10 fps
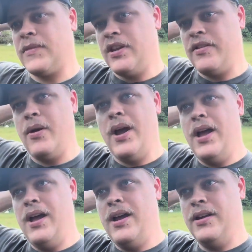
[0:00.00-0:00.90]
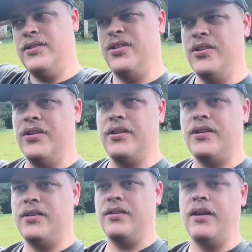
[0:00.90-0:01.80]
so I took,
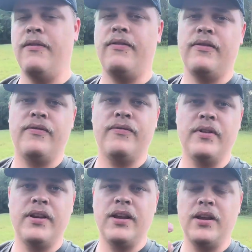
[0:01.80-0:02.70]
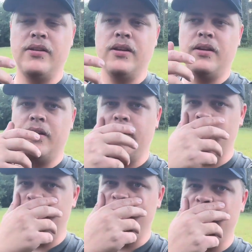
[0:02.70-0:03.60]
if any
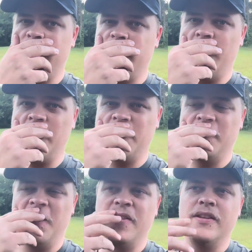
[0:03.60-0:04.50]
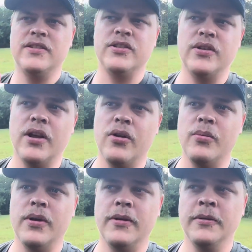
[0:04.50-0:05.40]
of you guys have done this,
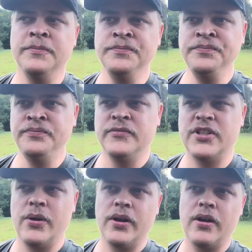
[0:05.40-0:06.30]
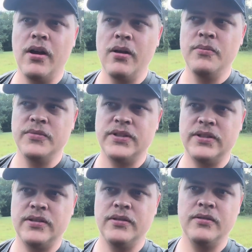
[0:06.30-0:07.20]
but, so it
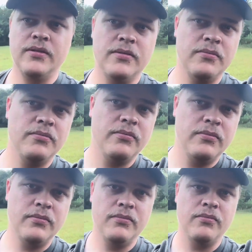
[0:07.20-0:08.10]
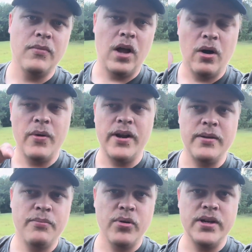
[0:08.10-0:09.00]
comes already
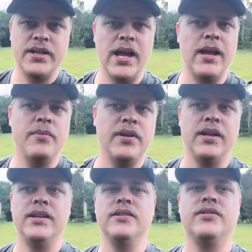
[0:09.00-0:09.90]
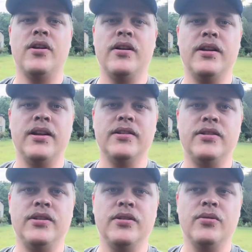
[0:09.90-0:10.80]
pre-taped and inserted
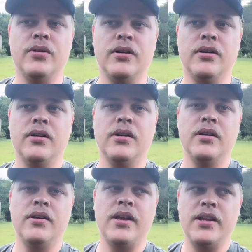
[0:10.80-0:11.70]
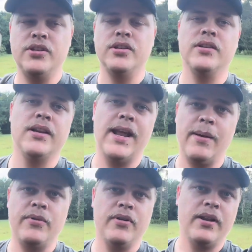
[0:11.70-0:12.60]
into your engine
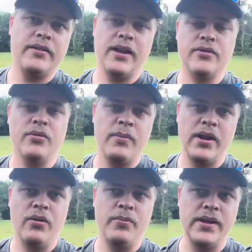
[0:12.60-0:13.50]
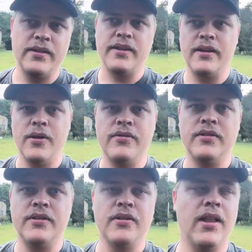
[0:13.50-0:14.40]
adapter, like the actual metal piece that goes
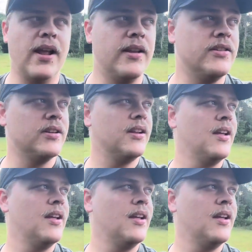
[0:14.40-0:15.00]
into your light engine.